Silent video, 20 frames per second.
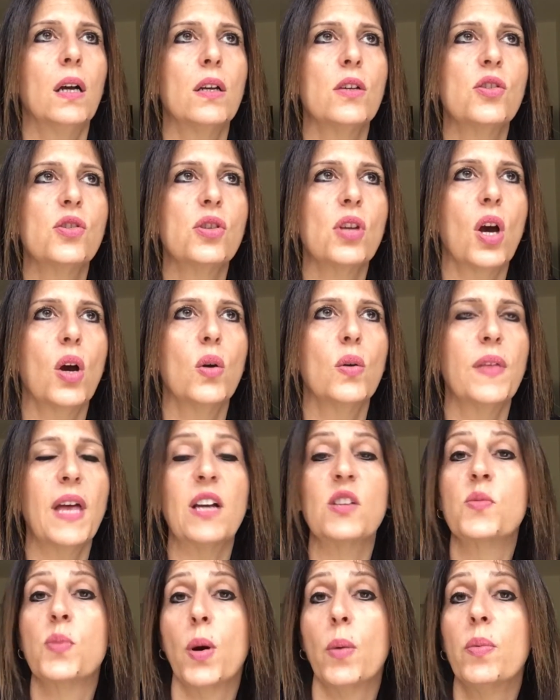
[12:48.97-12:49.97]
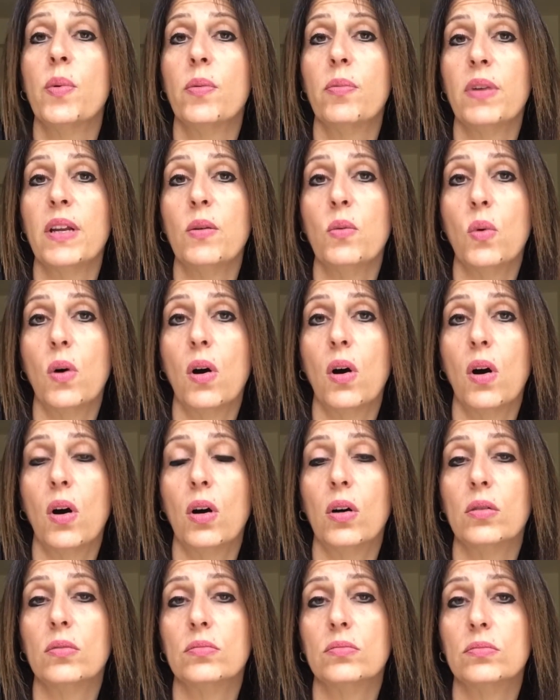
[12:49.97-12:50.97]
So that's probably
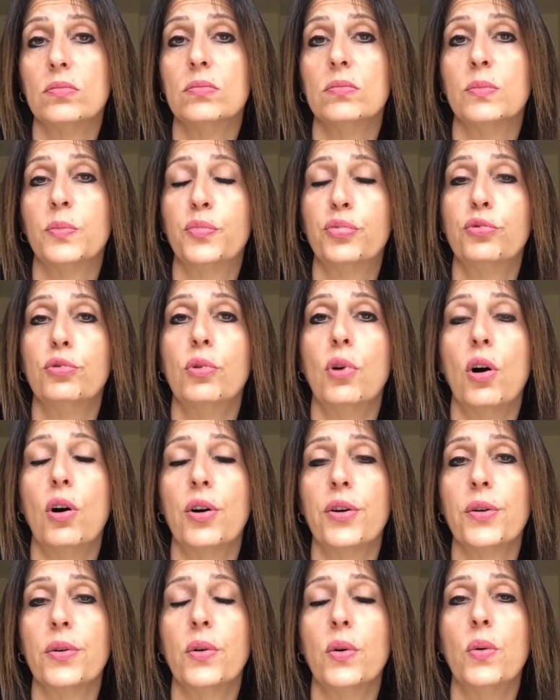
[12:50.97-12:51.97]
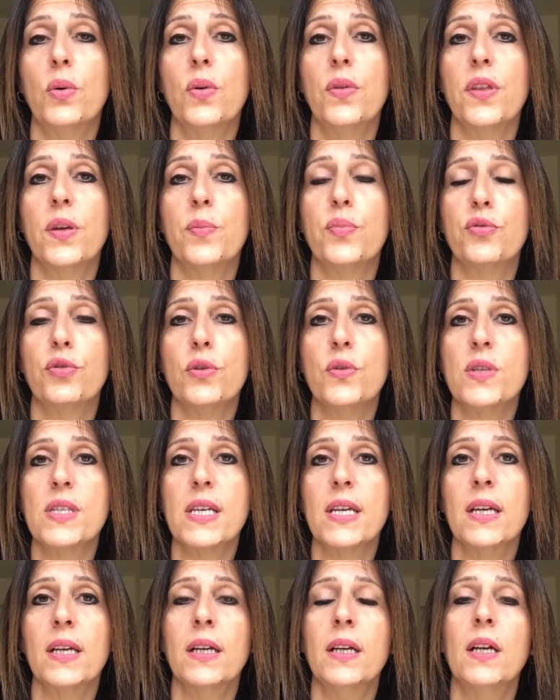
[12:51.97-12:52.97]
what brought on all the
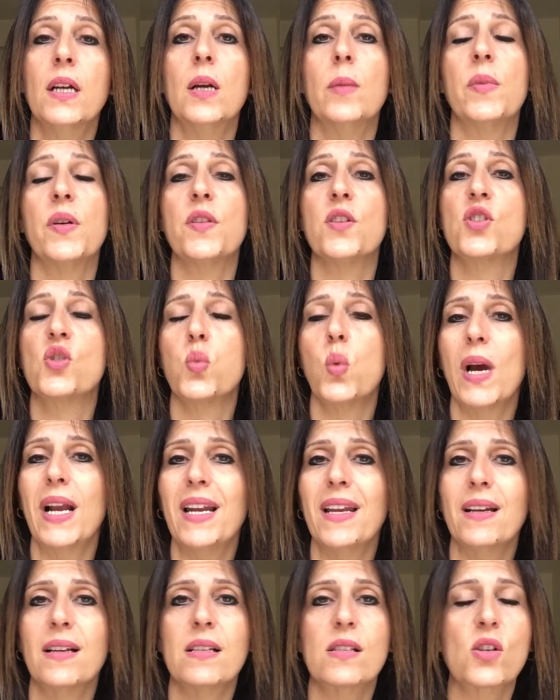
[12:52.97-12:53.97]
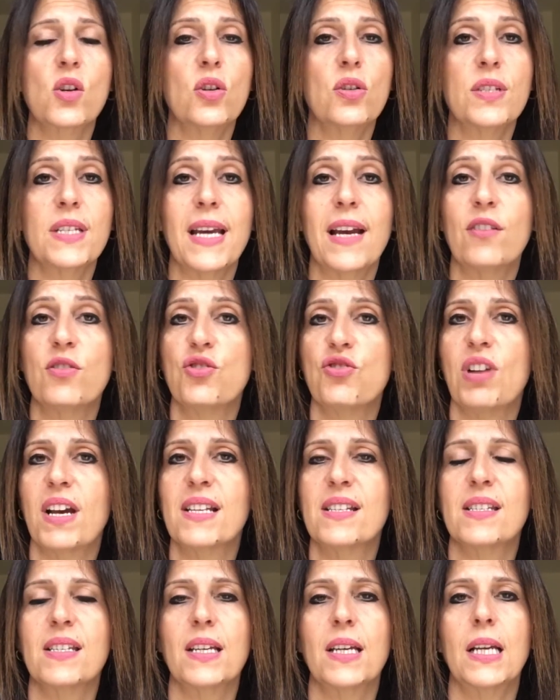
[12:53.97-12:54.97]
bruising, but the swelling has gone down
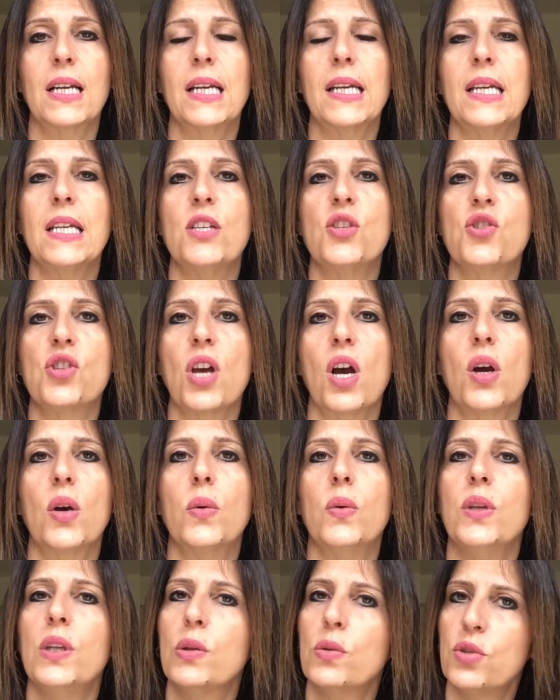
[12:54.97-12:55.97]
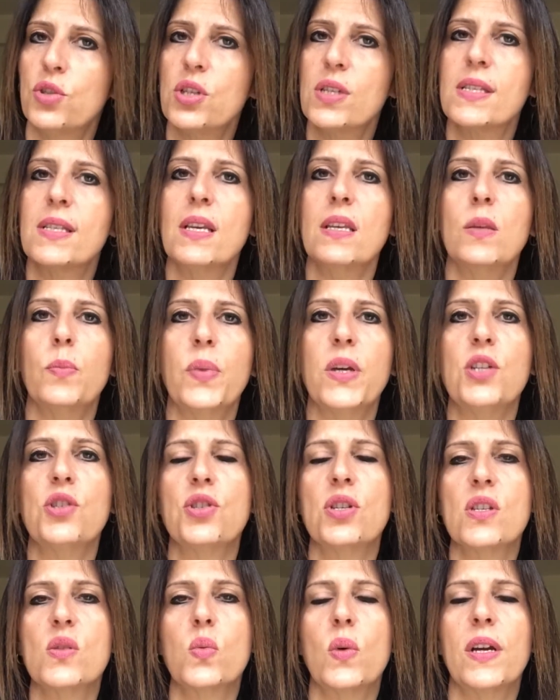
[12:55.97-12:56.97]
drastically. So you'll just see the
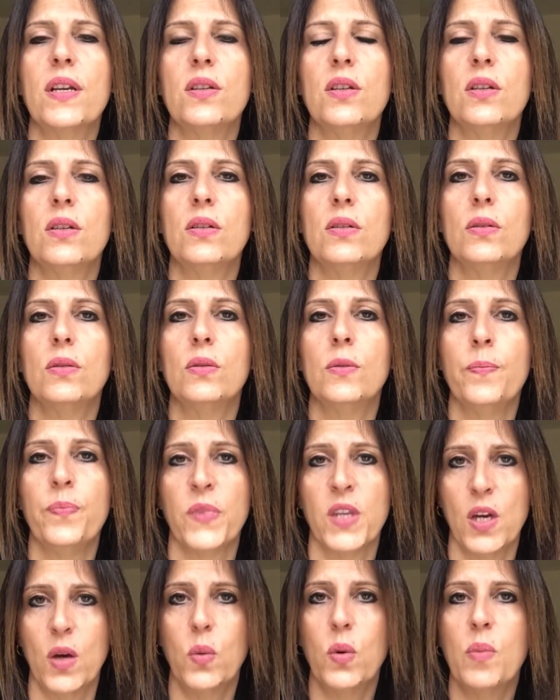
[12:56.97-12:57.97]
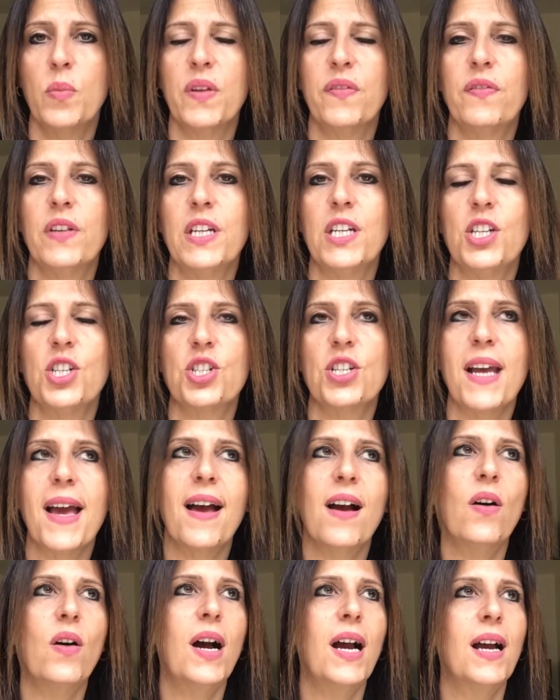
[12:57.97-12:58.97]
pictures when we finish
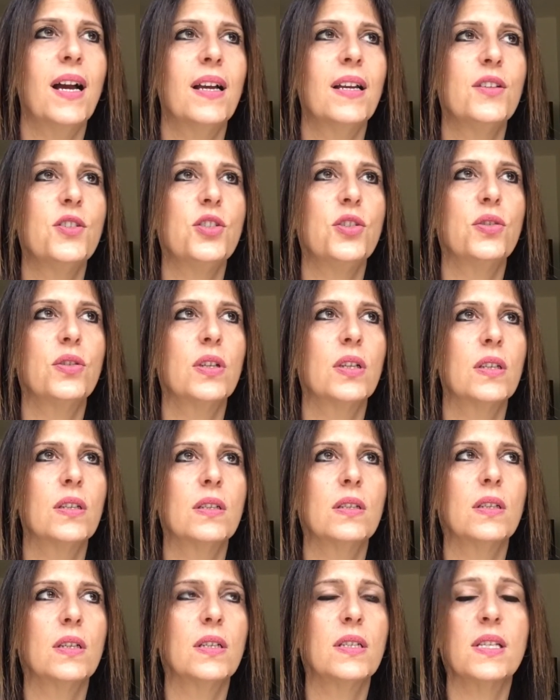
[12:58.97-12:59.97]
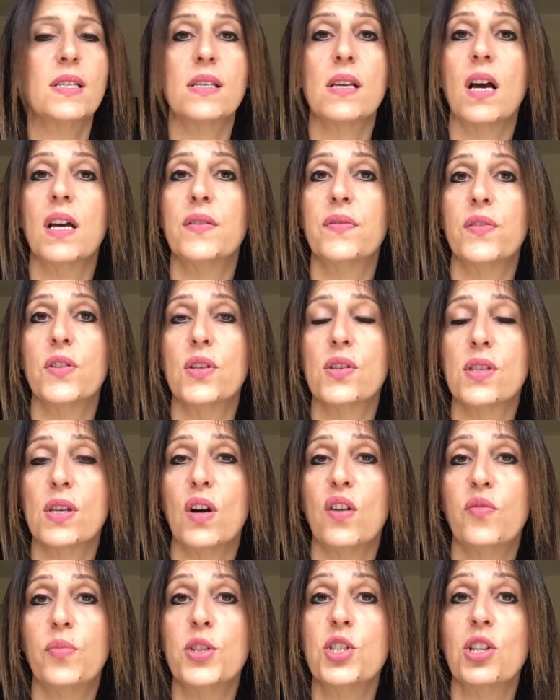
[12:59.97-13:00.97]
now, and you can decide for
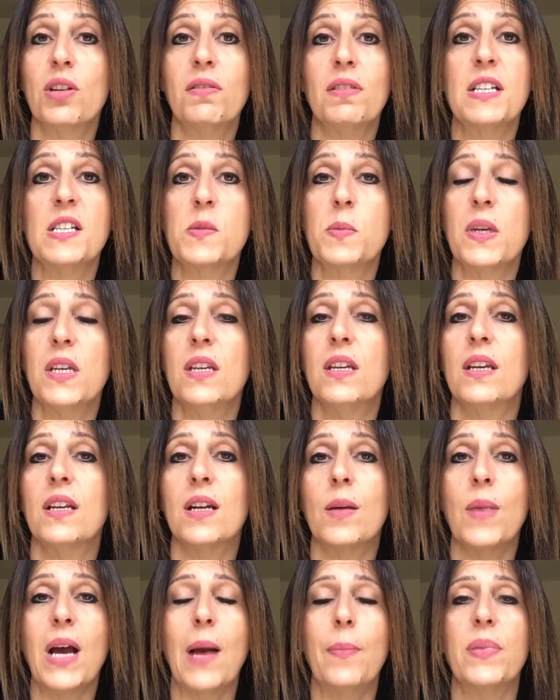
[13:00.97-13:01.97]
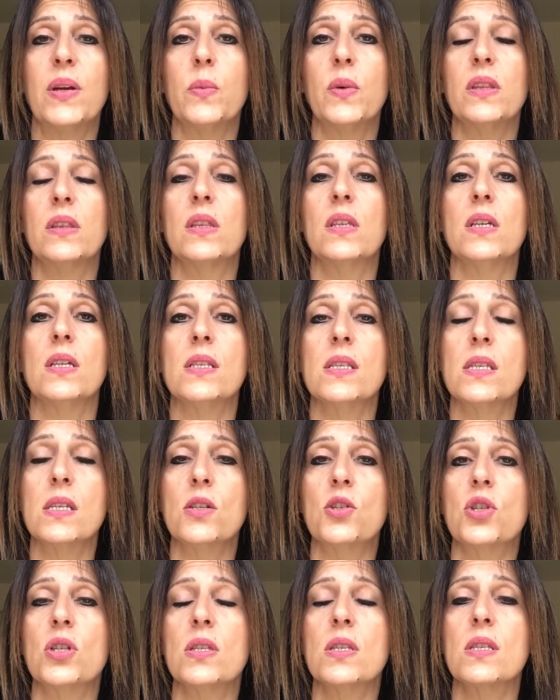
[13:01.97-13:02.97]
yourself. But generally speaking, I'm happy with the
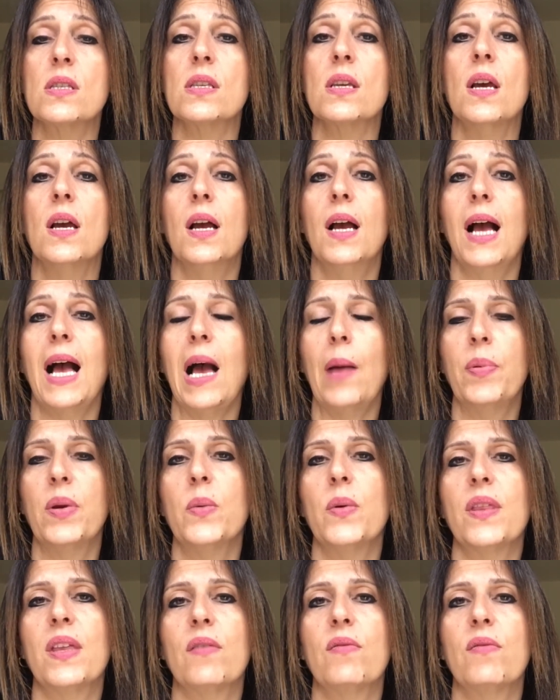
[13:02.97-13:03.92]
incisions, happy with